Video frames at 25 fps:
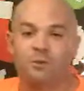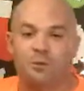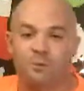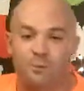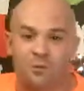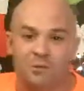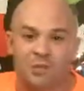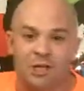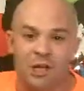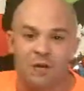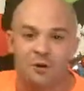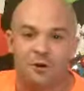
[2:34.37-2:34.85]
the
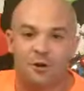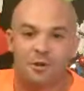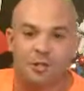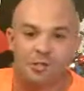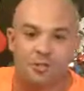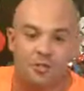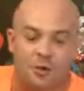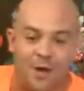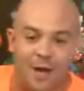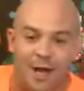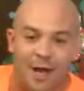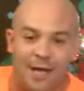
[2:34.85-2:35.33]
an
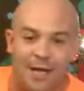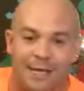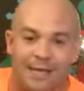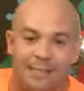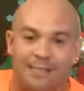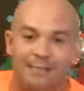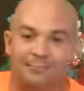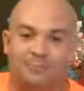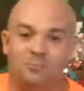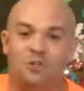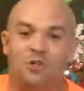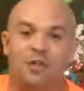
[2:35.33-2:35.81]

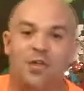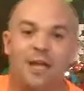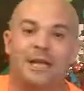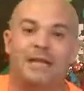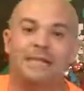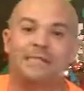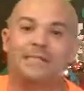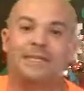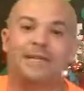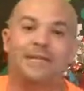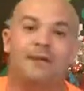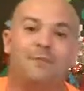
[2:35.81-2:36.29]
address, I'm
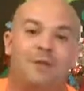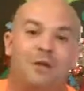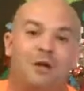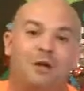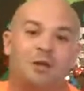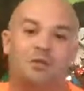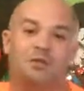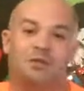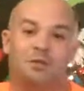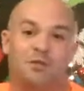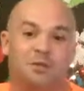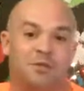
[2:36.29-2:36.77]
trying to send them
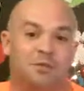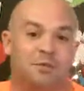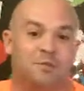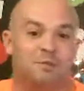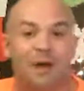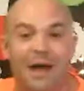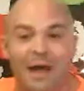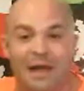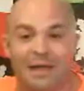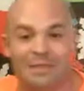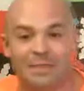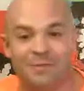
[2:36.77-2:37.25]
out as soon as
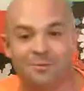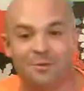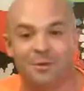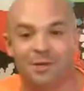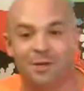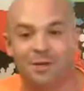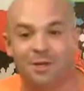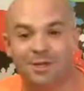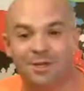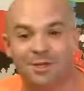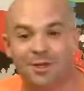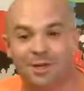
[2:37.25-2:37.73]

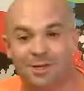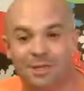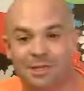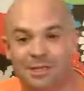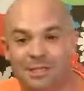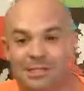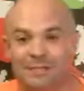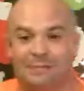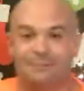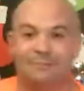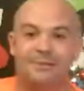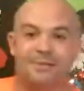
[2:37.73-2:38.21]
possible
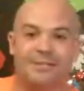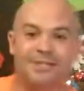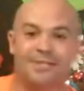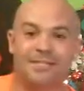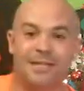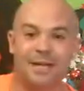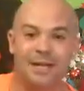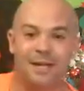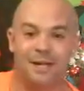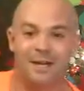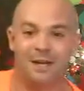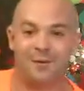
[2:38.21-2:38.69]
because I'm
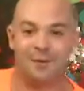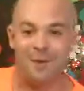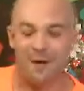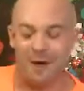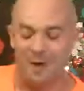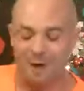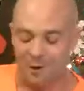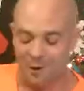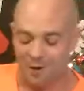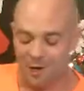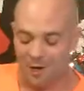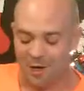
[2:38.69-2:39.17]
excited
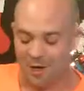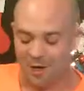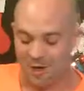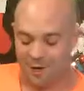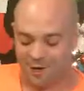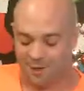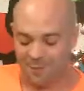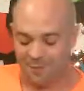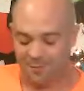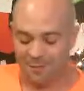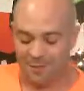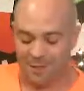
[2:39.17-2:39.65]
about
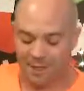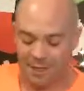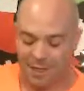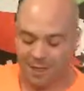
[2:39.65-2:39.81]
them.